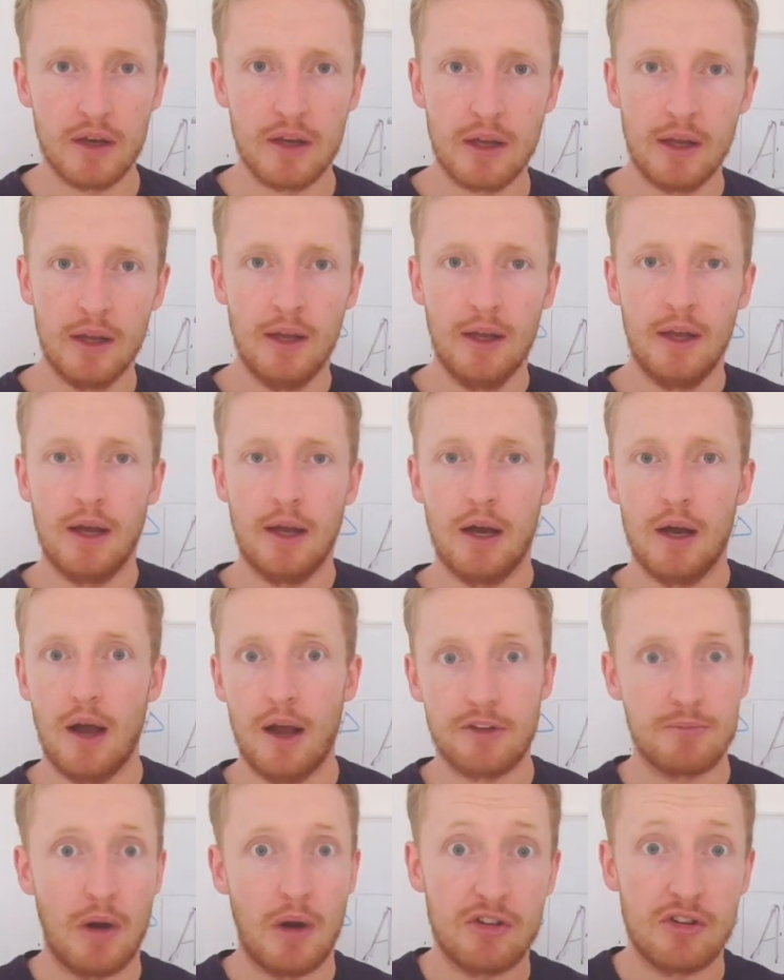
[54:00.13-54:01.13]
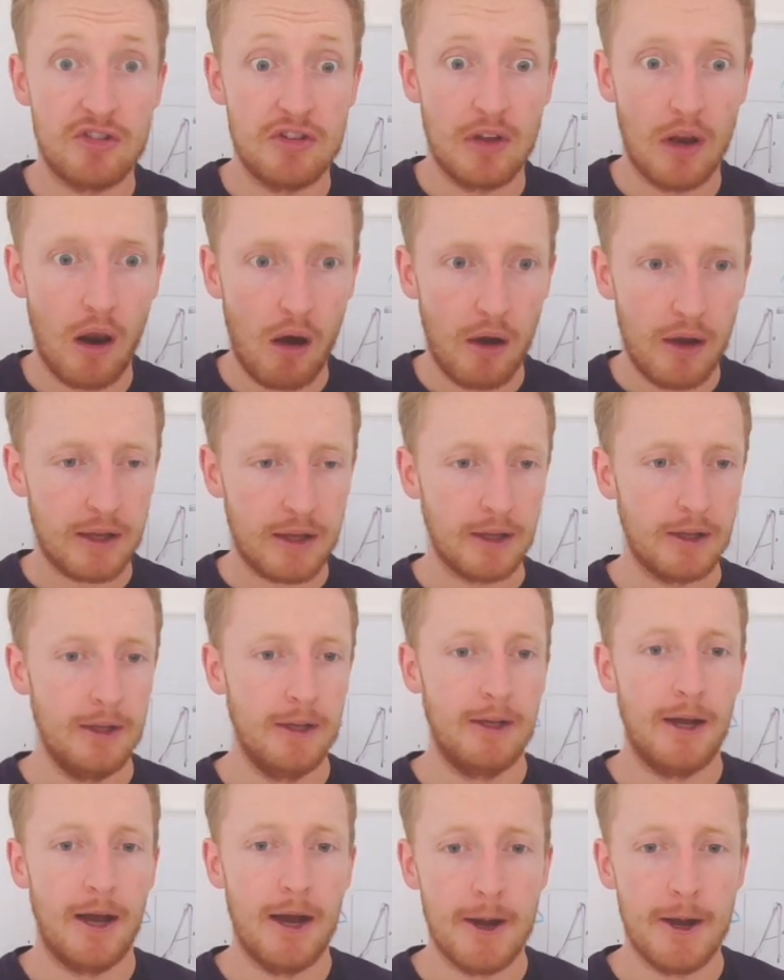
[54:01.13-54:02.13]
it uh, as much as you like.
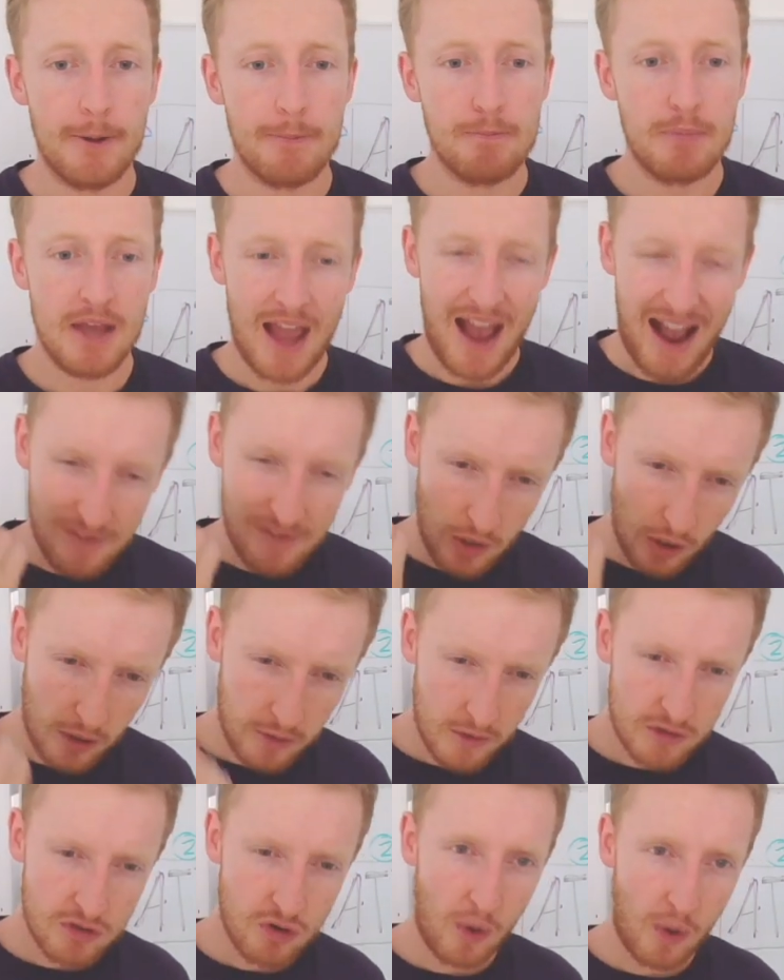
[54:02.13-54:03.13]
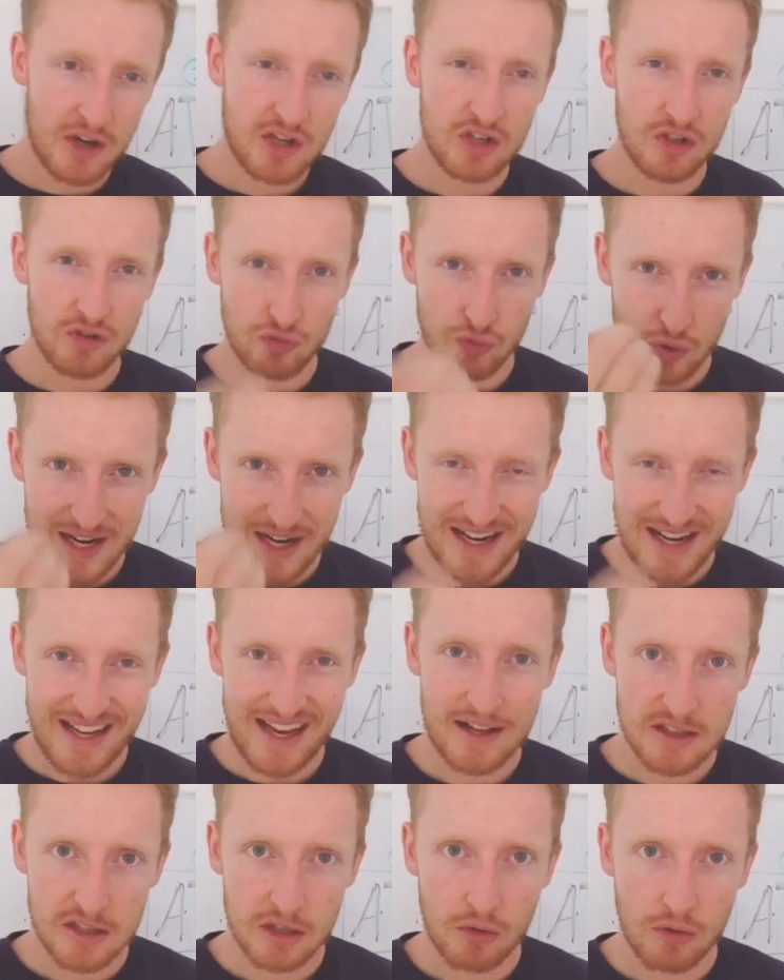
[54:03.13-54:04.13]
Um, but yeah, have a look at those questions. Really
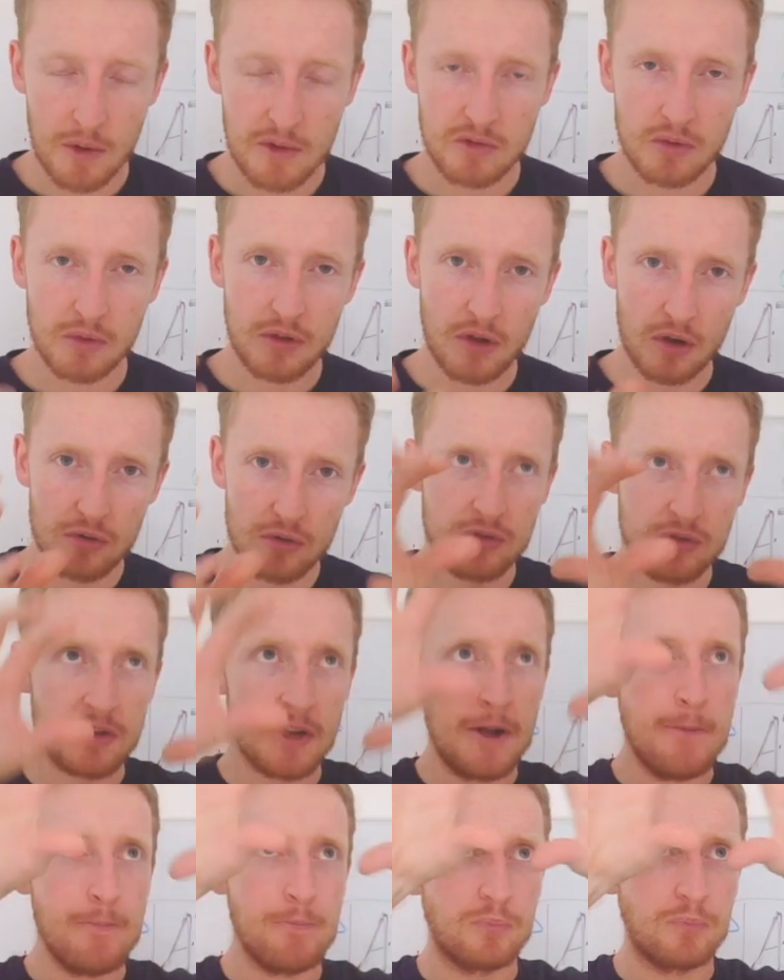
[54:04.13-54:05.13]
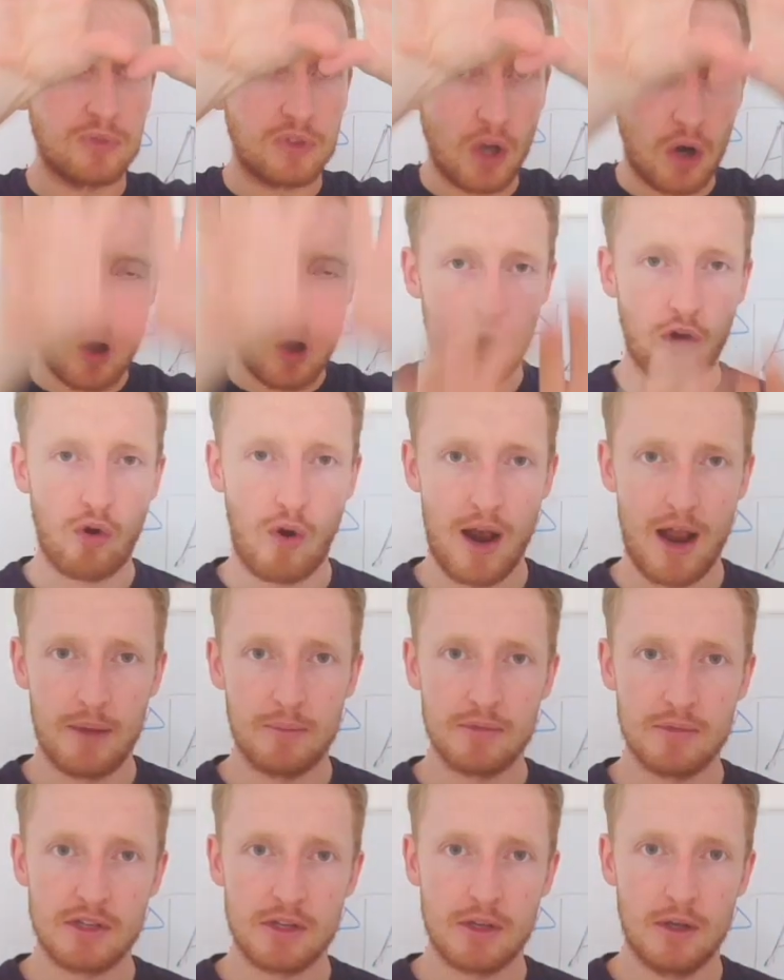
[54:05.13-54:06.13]
get to grips with those
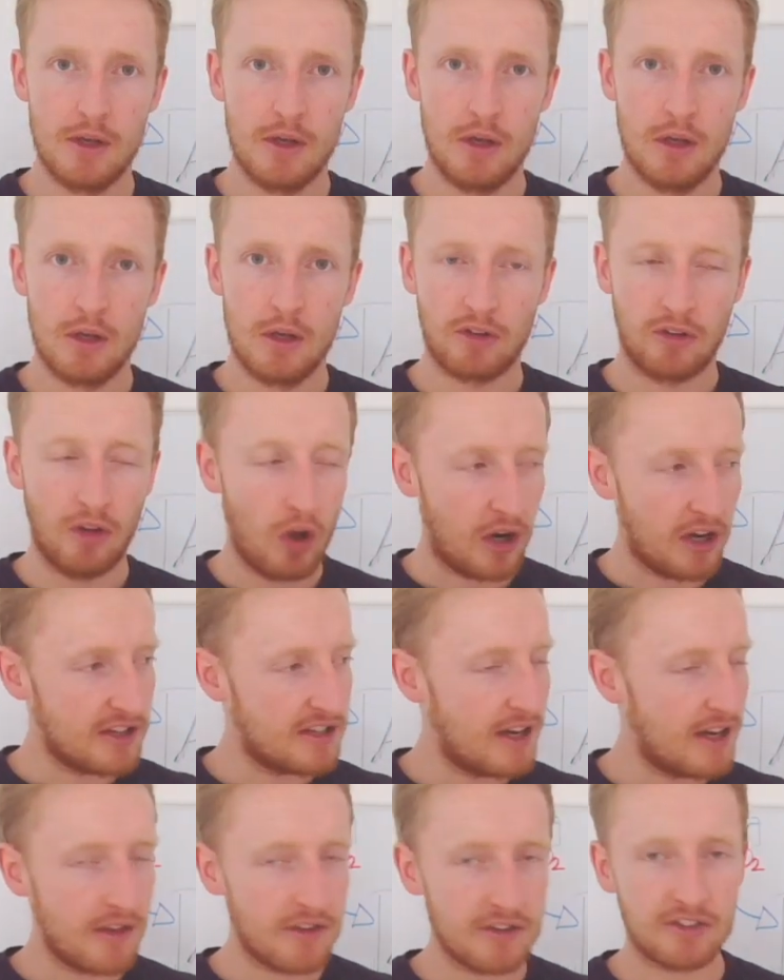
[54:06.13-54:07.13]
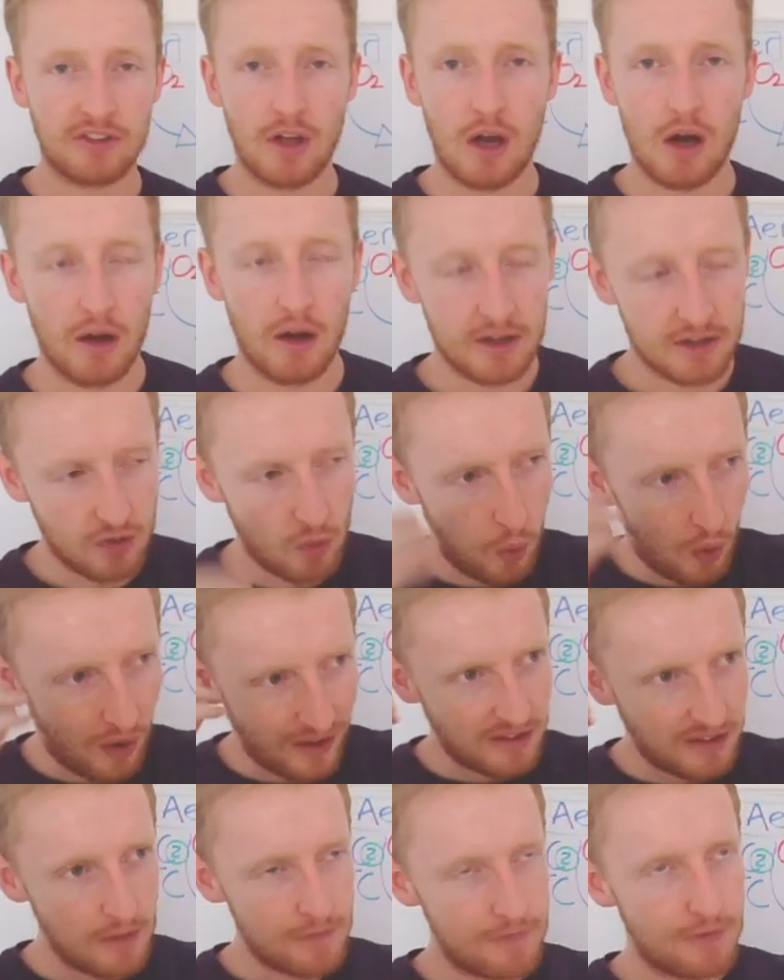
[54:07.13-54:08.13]
diagrams. Because, like I said at the start, it's quite
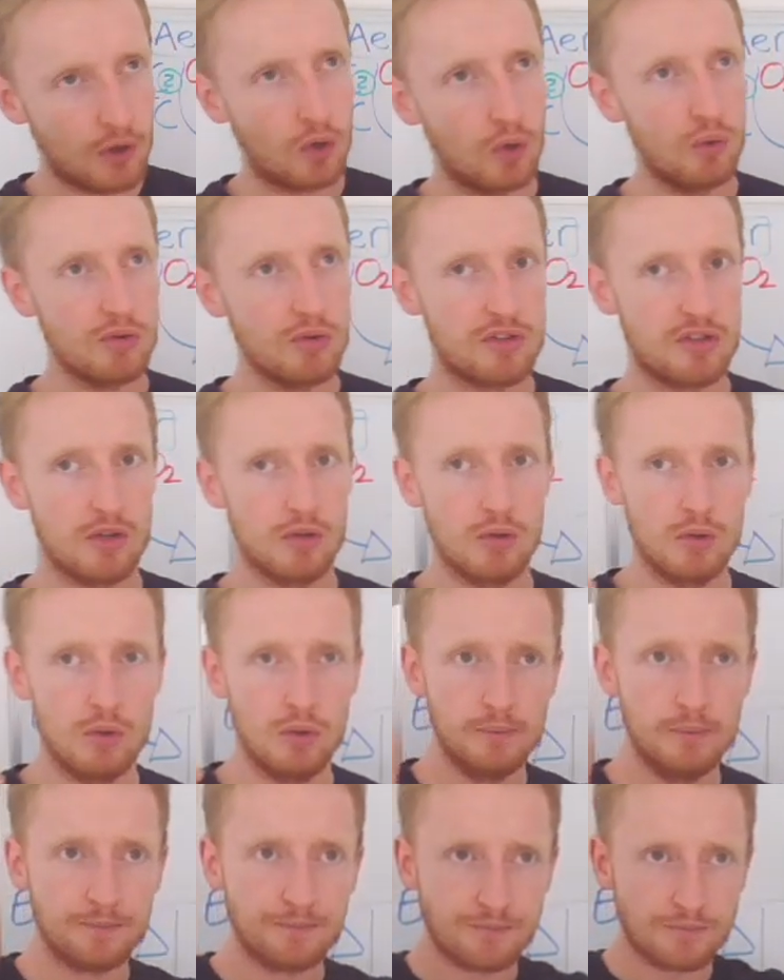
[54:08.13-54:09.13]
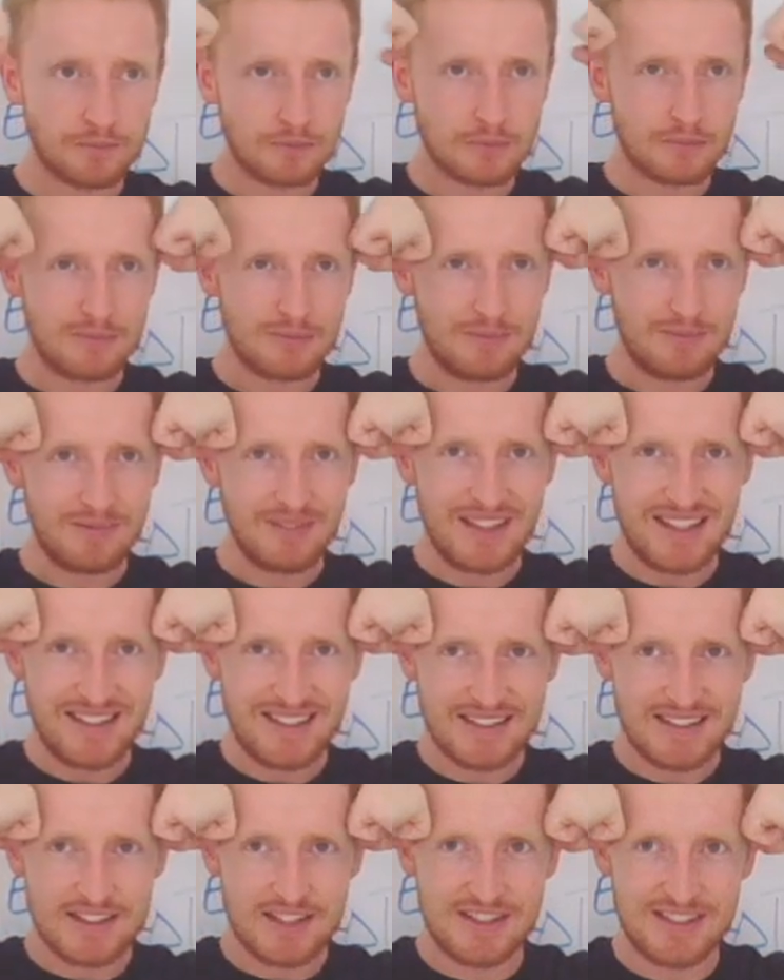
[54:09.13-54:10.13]
difficult to
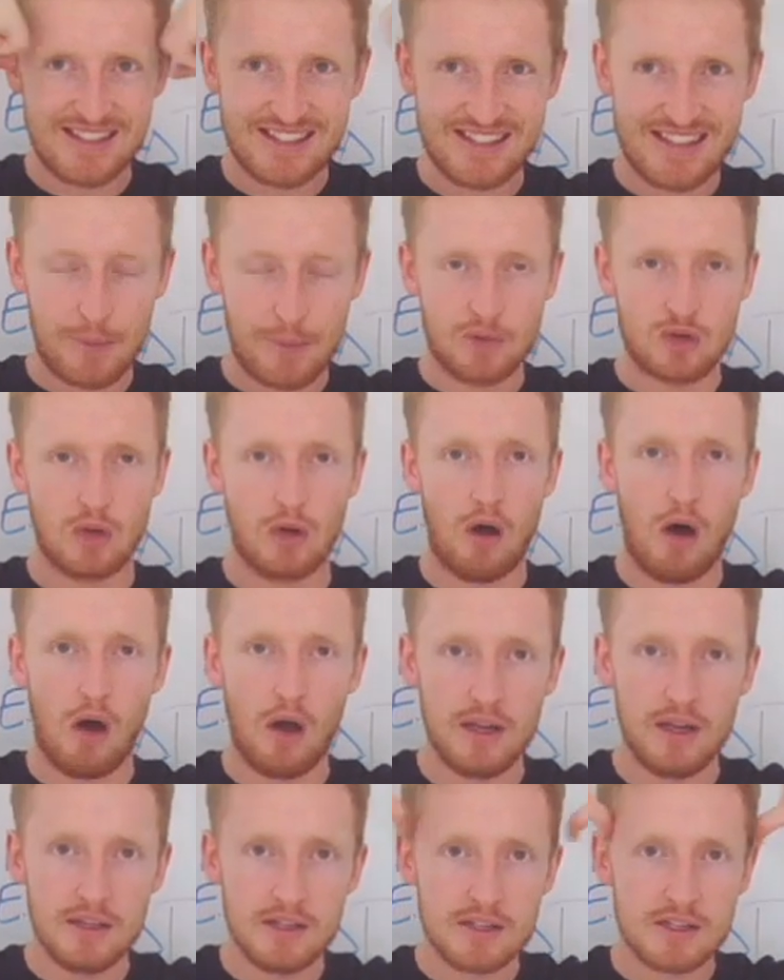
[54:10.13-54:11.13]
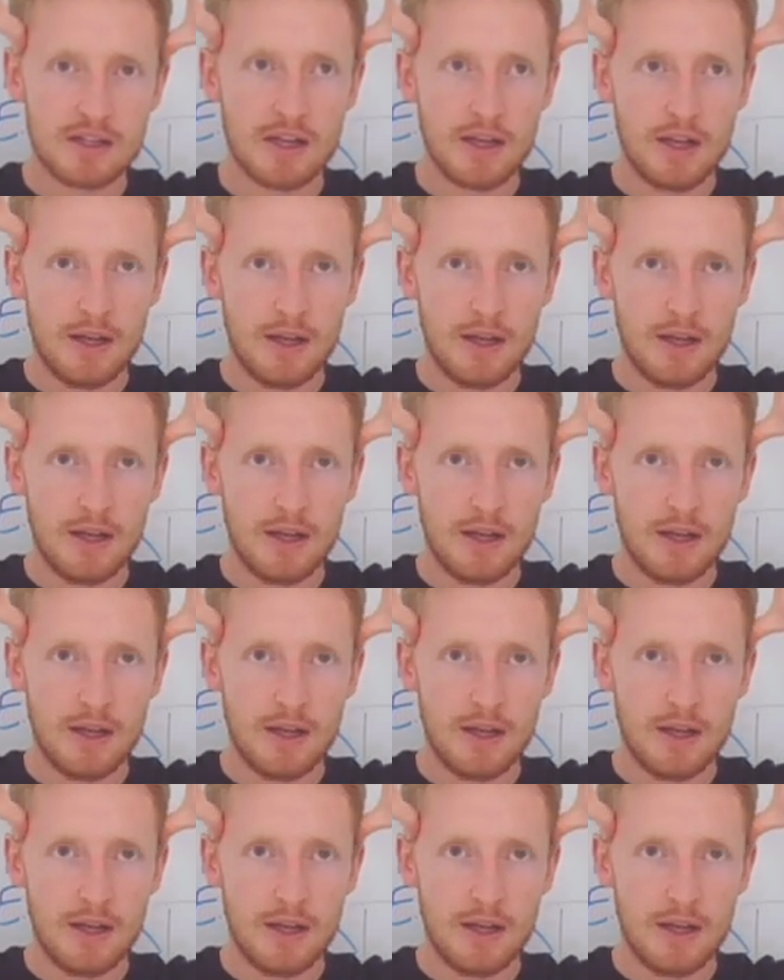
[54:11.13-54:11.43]
conceptualize